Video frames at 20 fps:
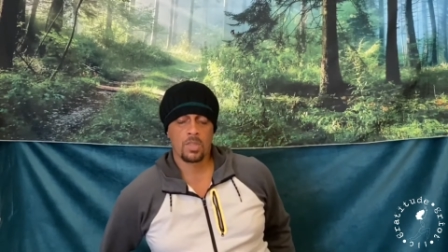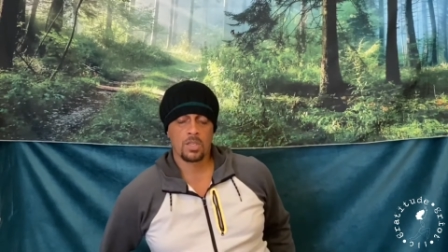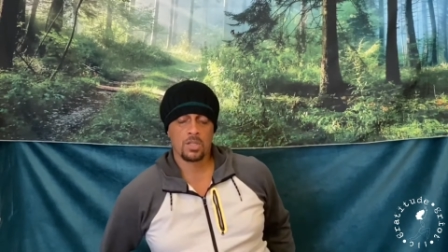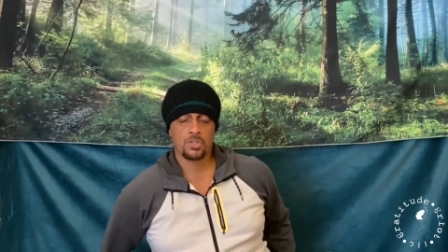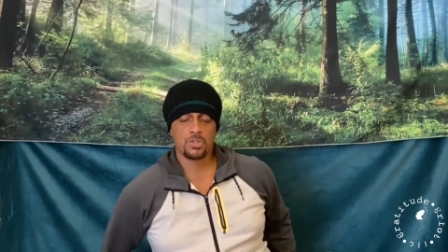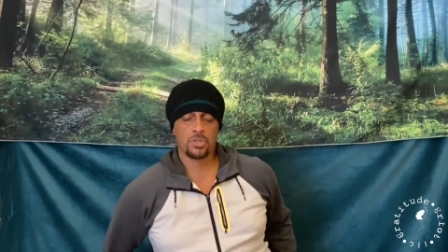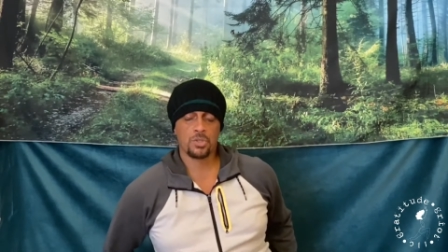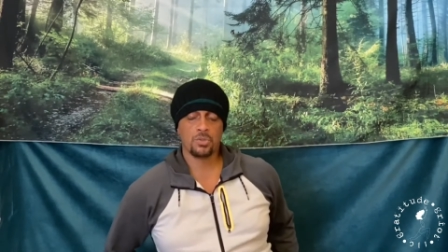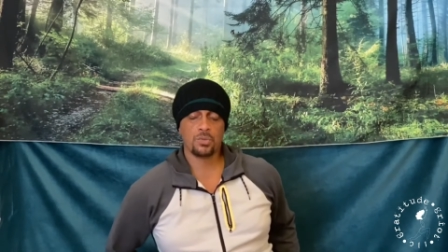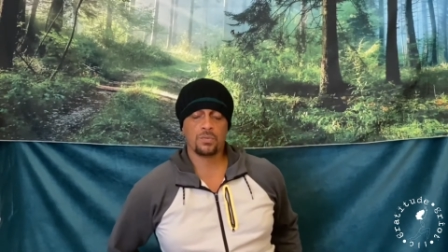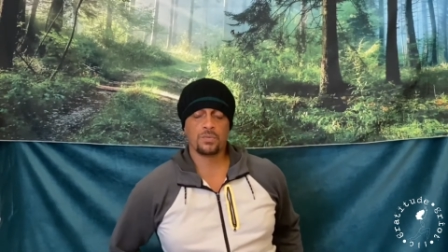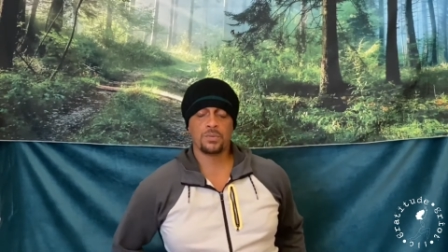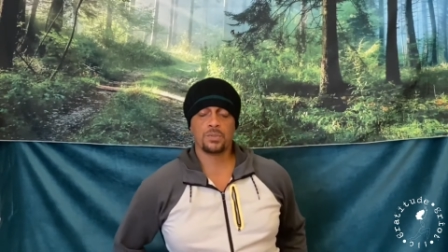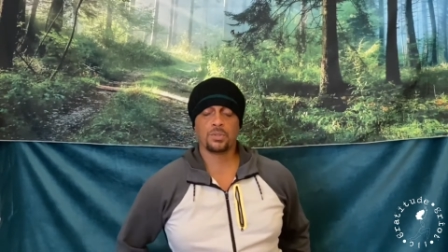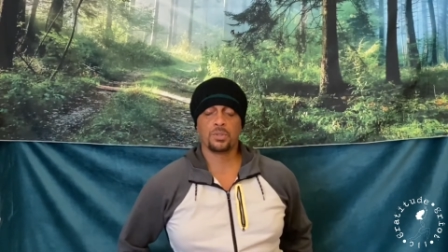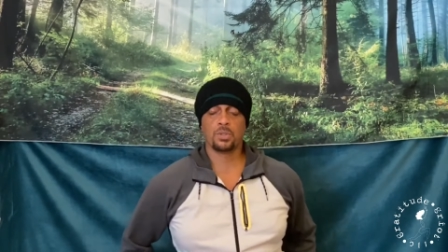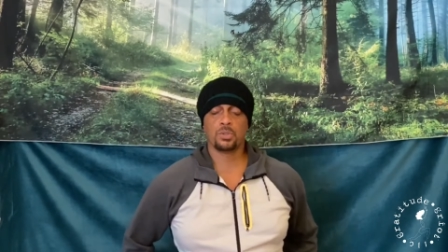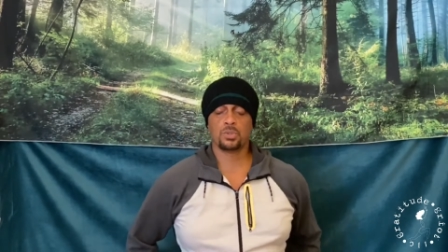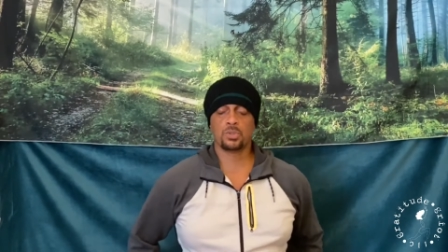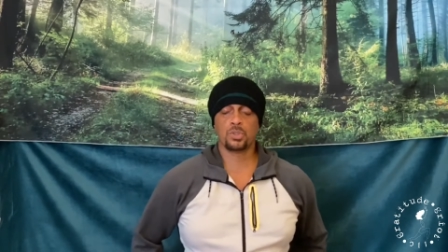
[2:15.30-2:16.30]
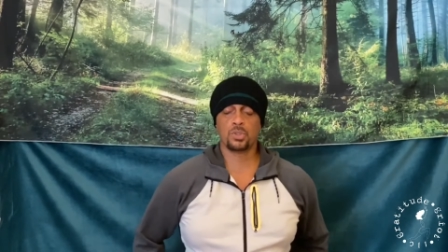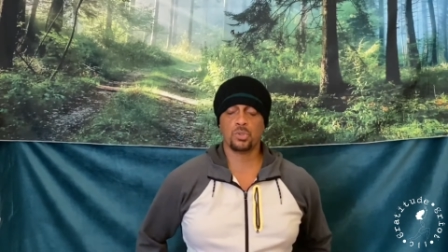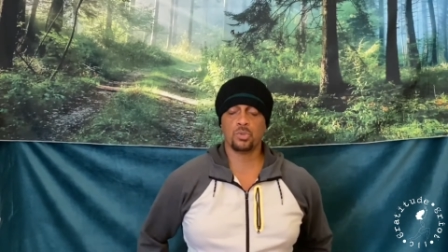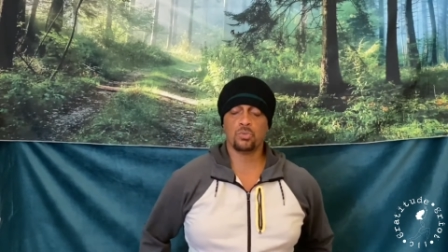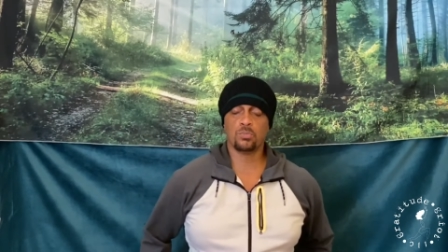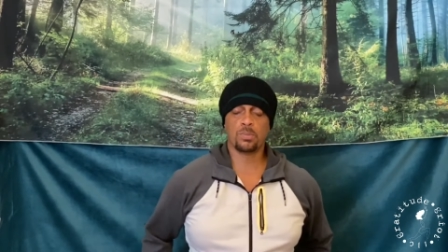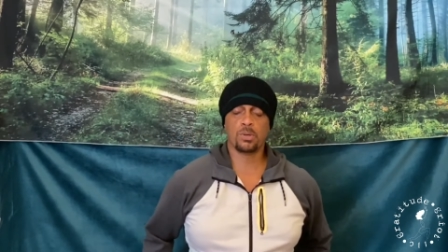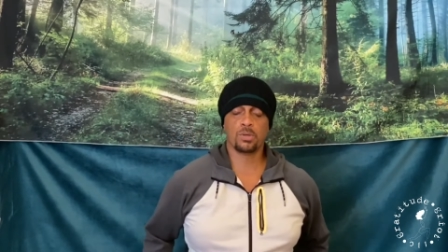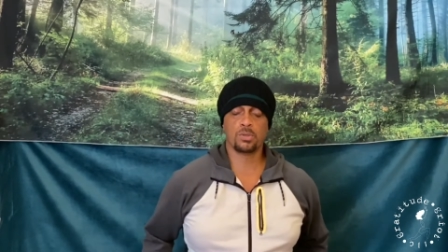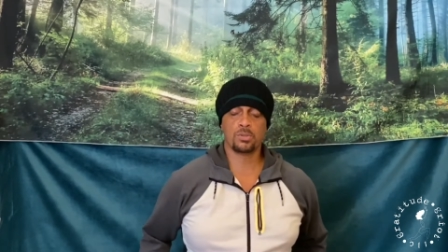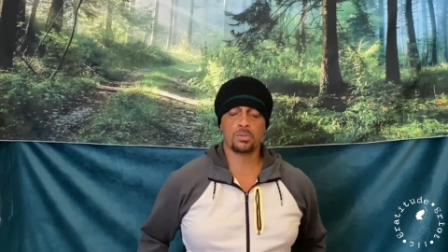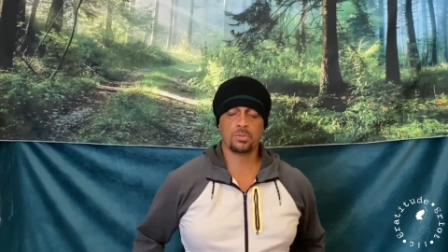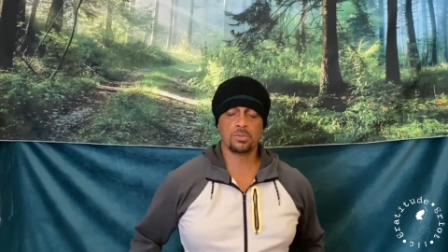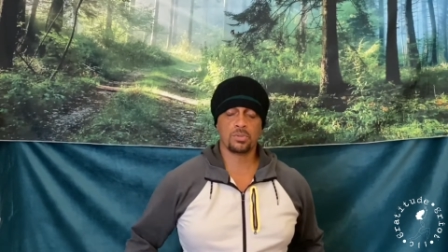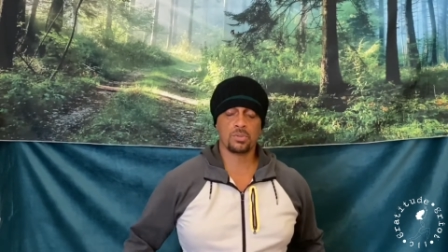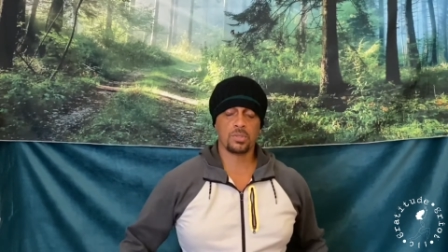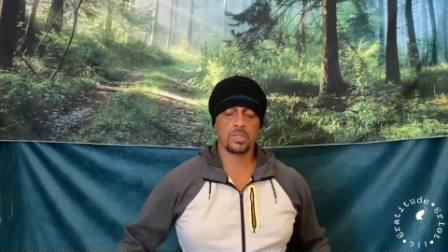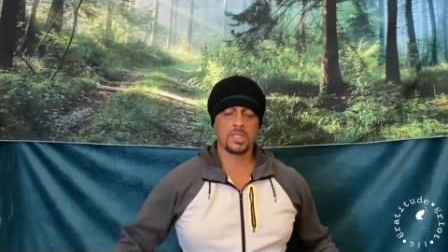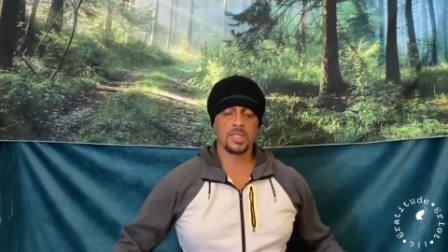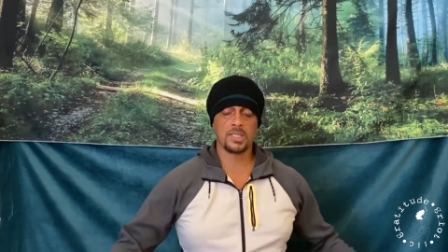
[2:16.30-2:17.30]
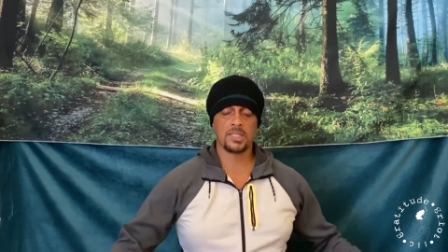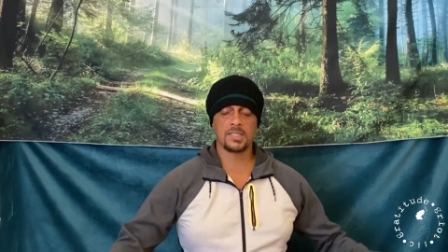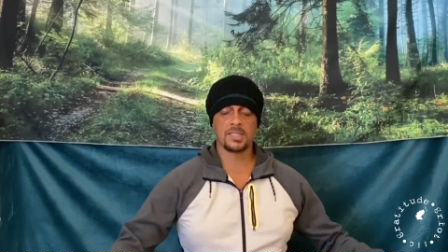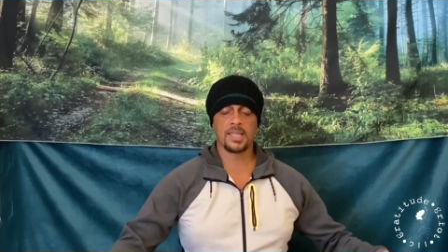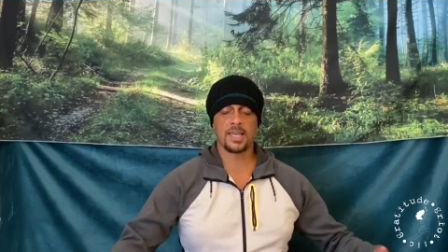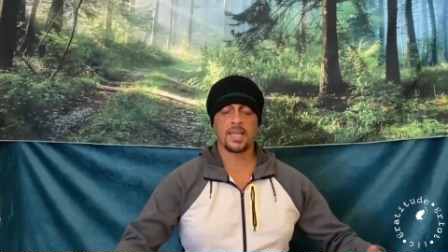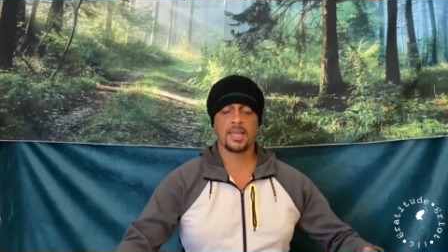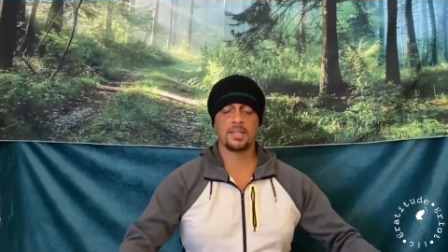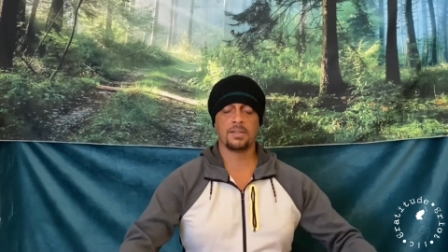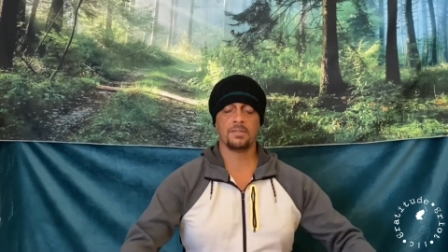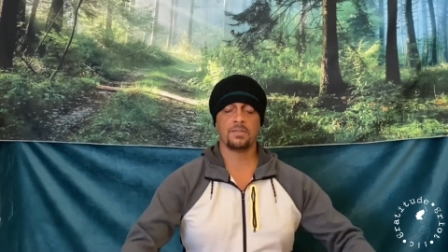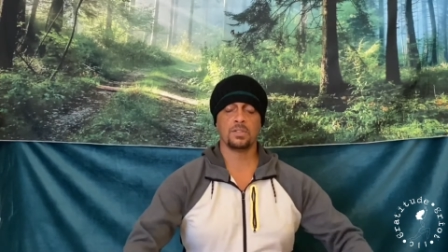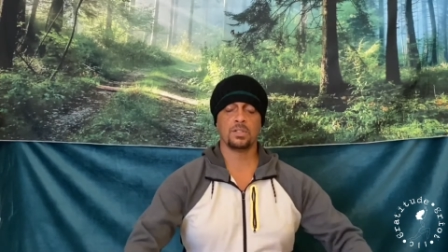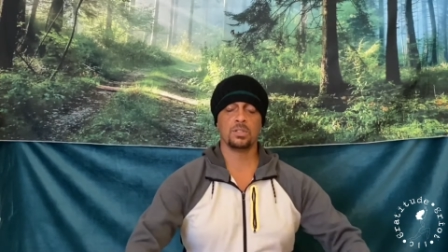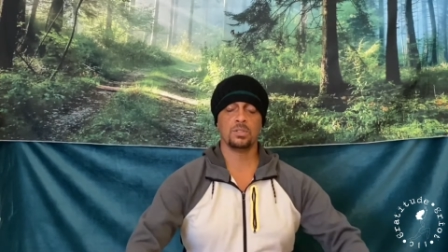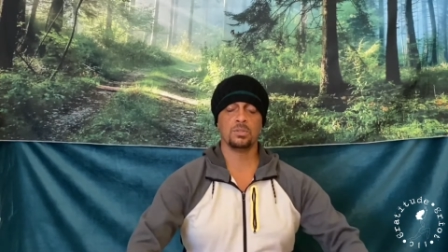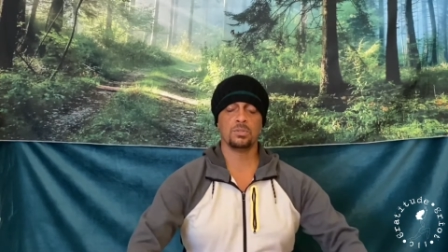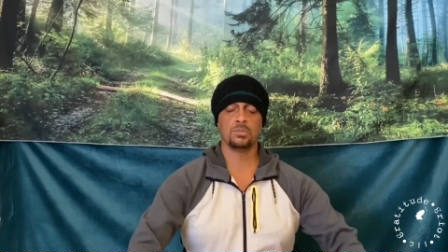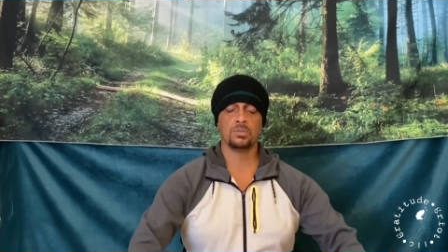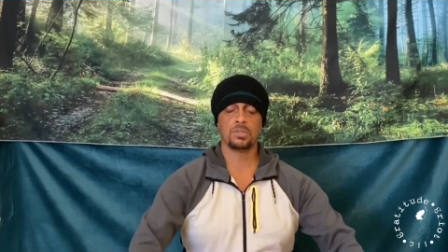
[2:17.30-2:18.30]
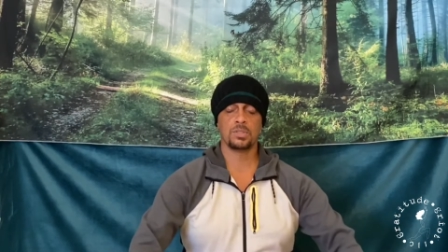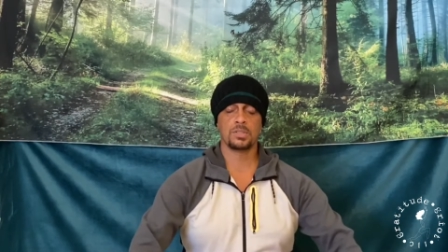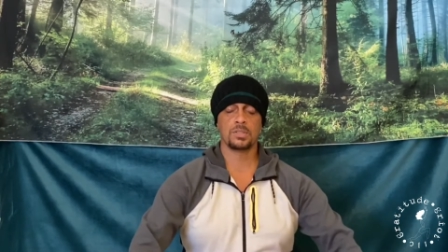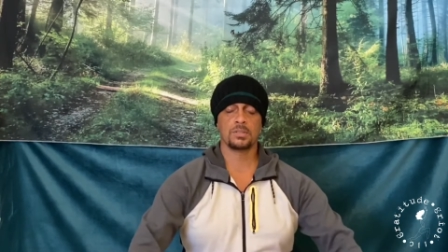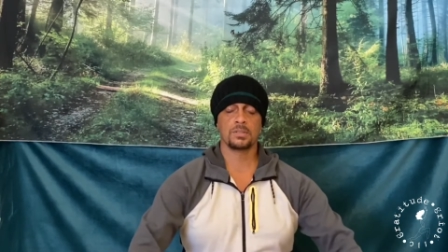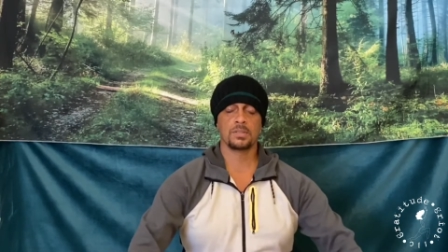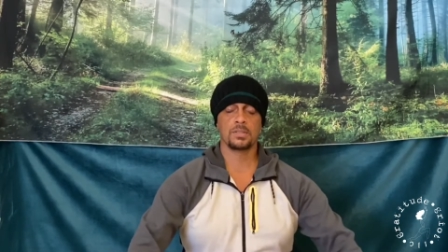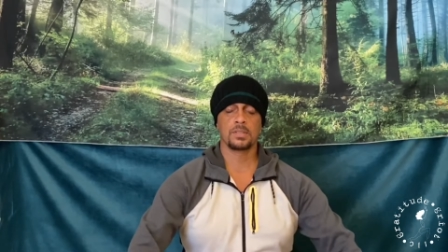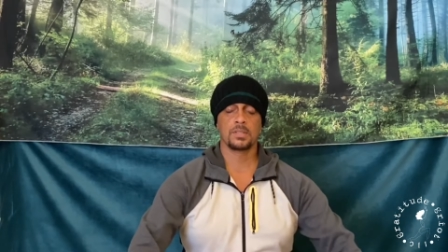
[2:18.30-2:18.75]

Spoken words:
until you feel those 2 bones on each side of the glutes.